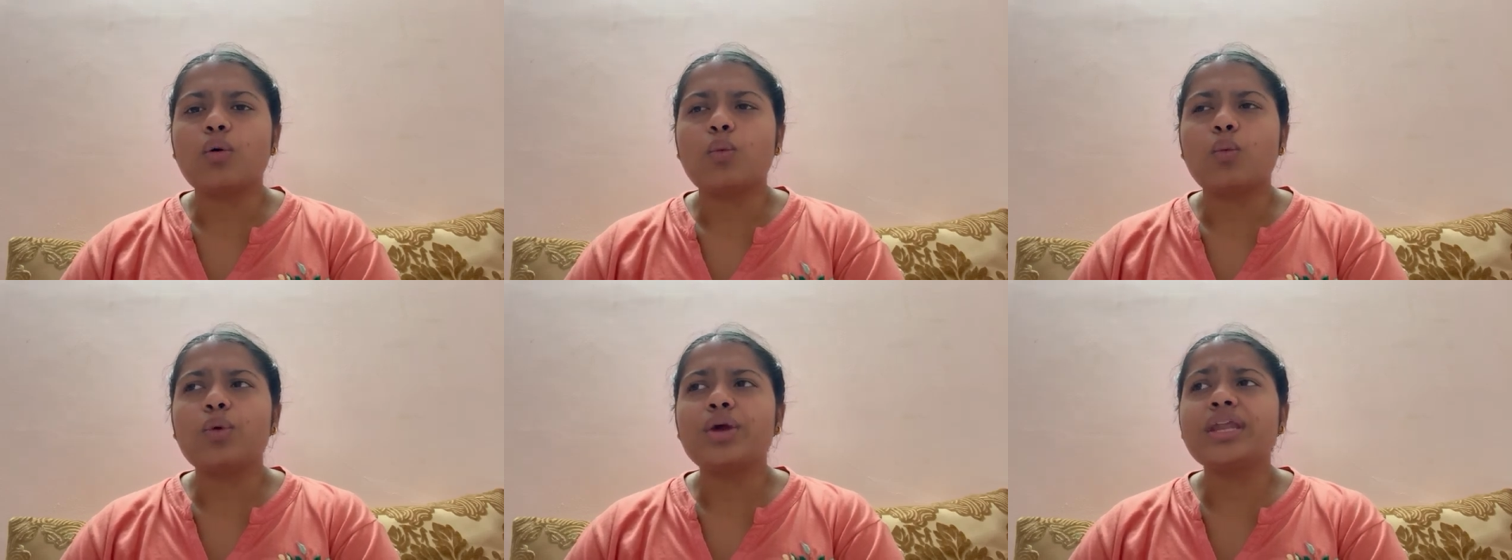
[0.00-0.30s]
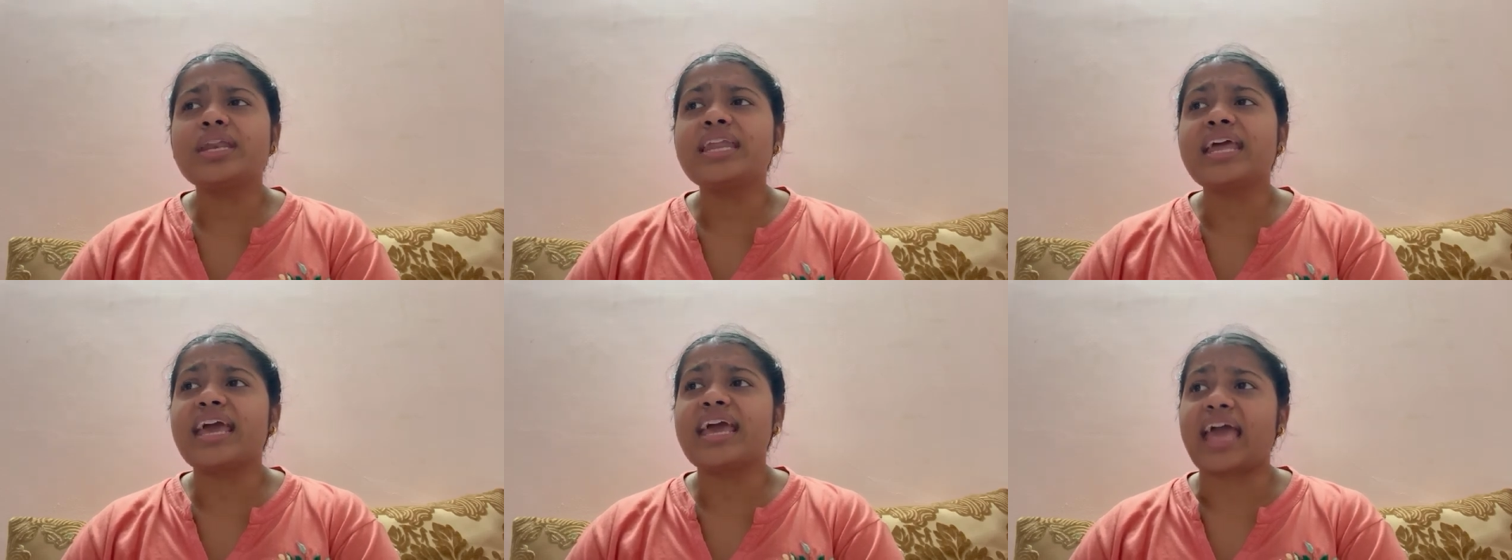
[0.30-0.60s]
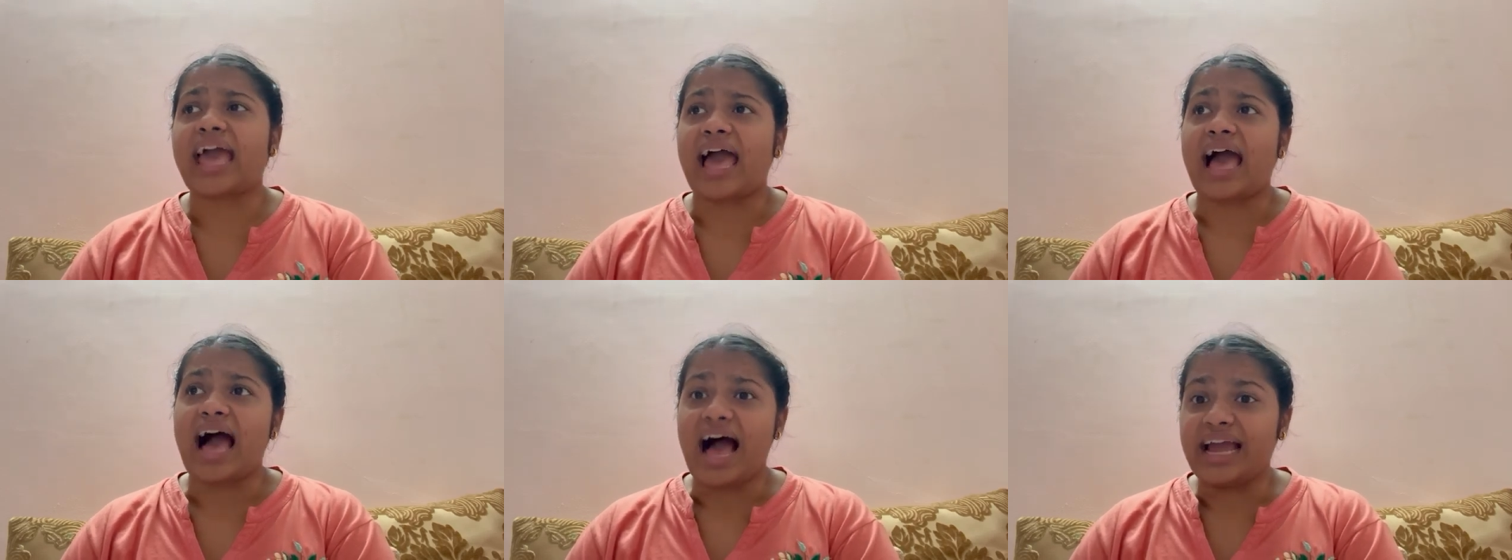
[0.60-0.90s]
when
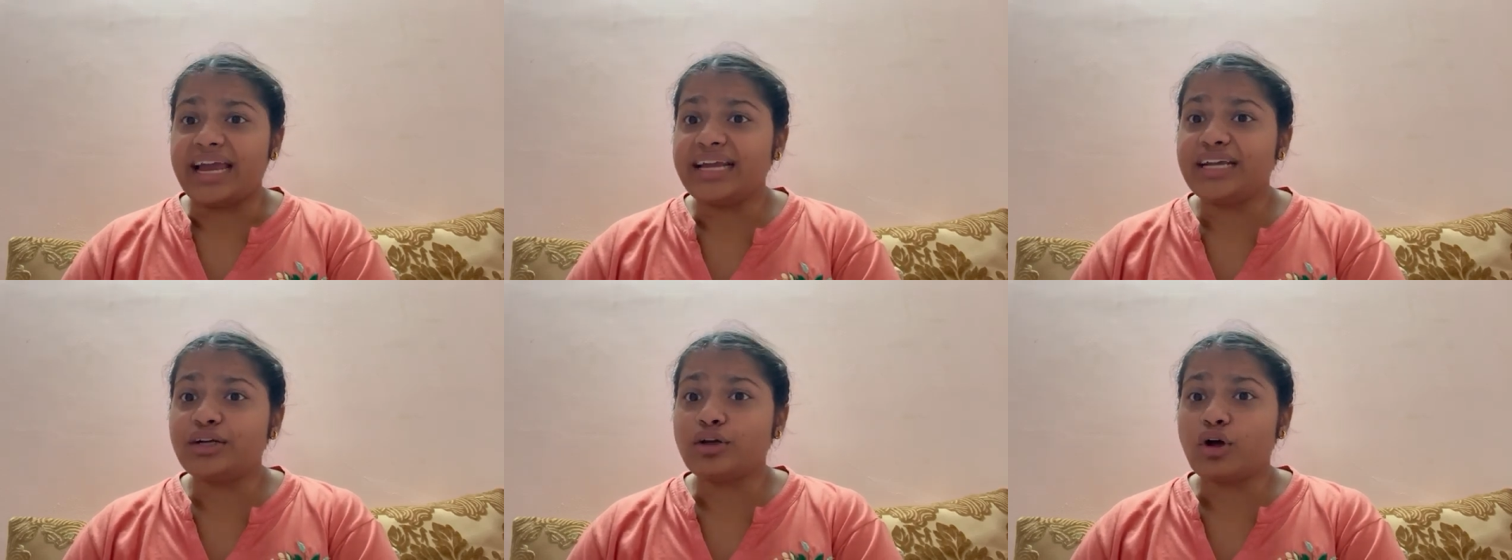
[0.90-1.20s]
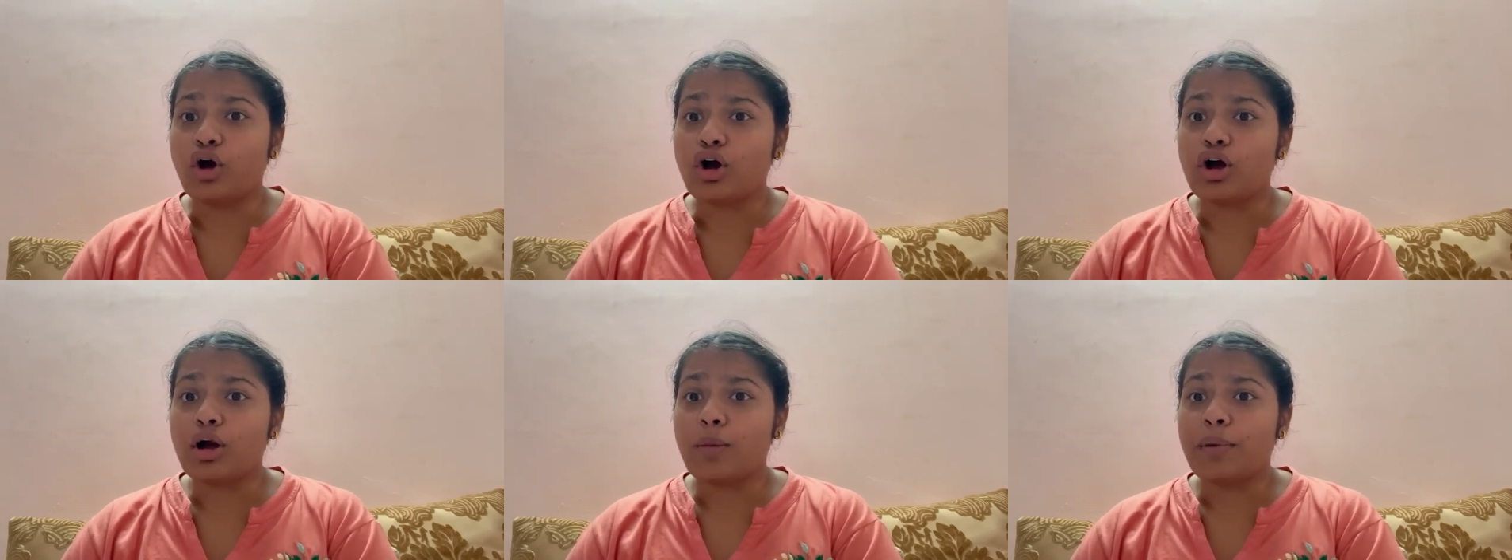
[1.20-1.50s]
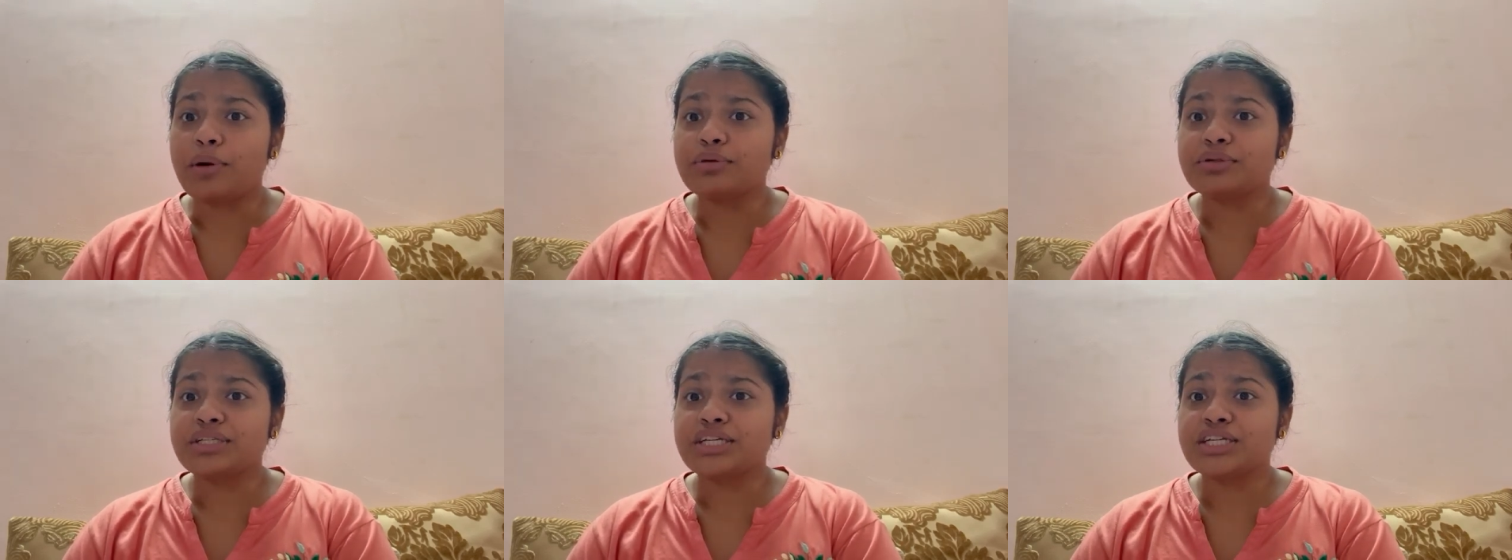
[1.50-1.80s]
I talk
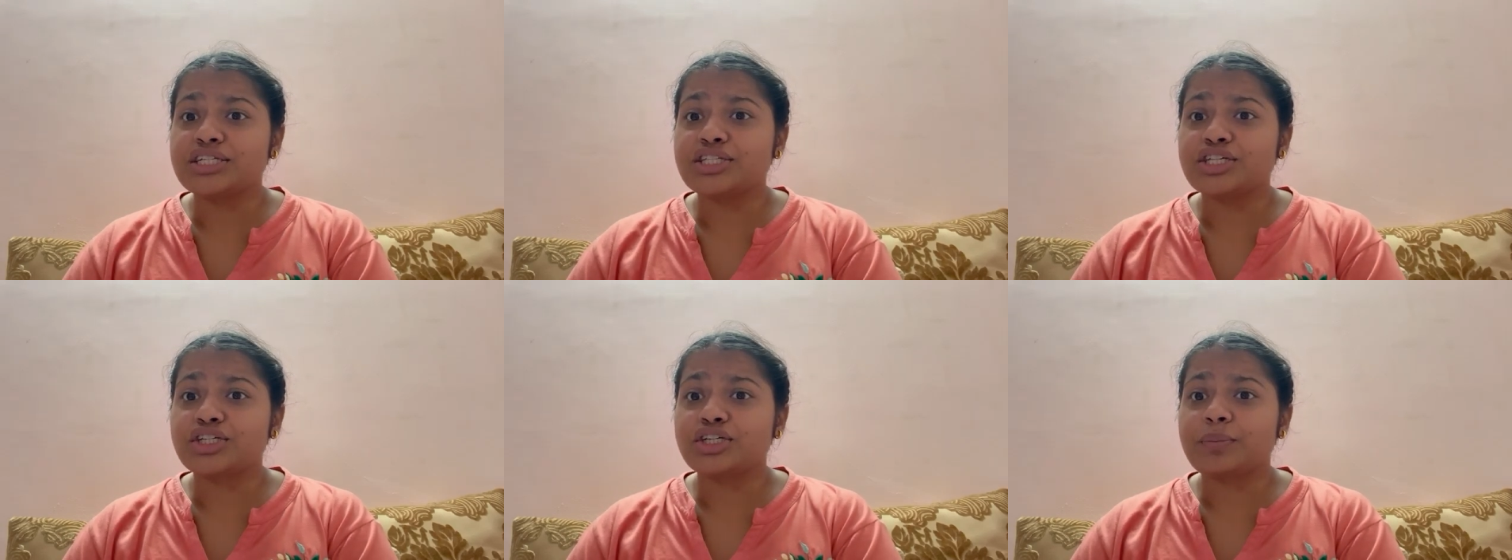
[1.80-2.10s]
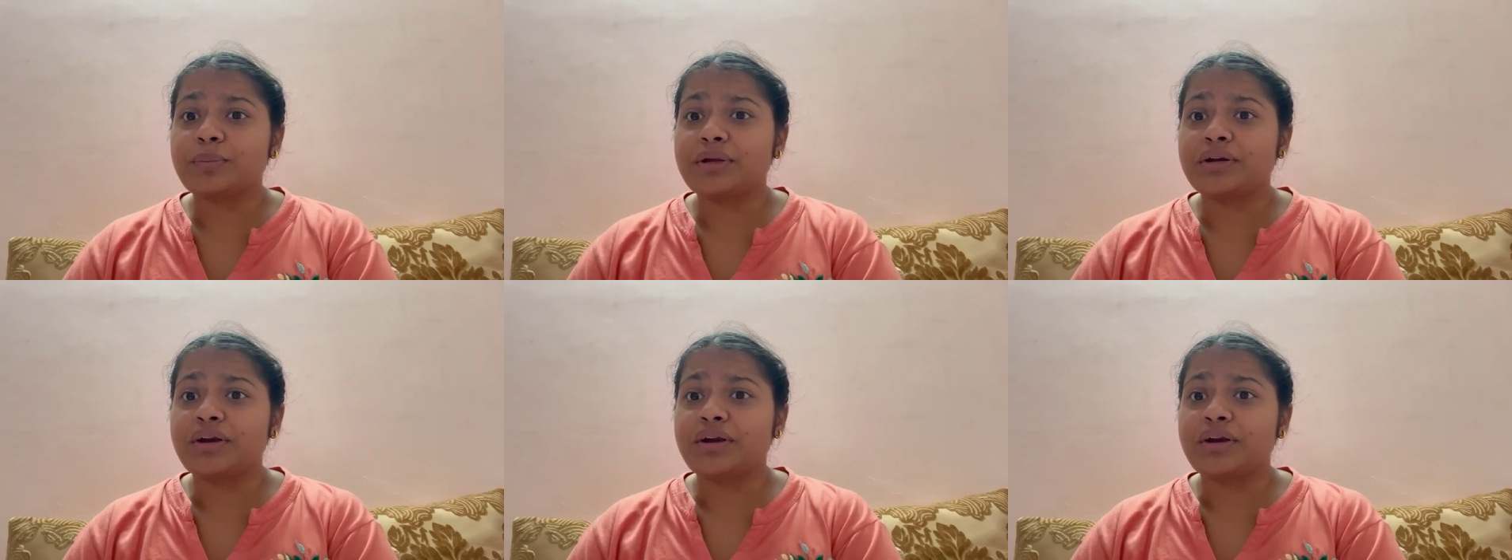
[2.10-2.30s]
about censorship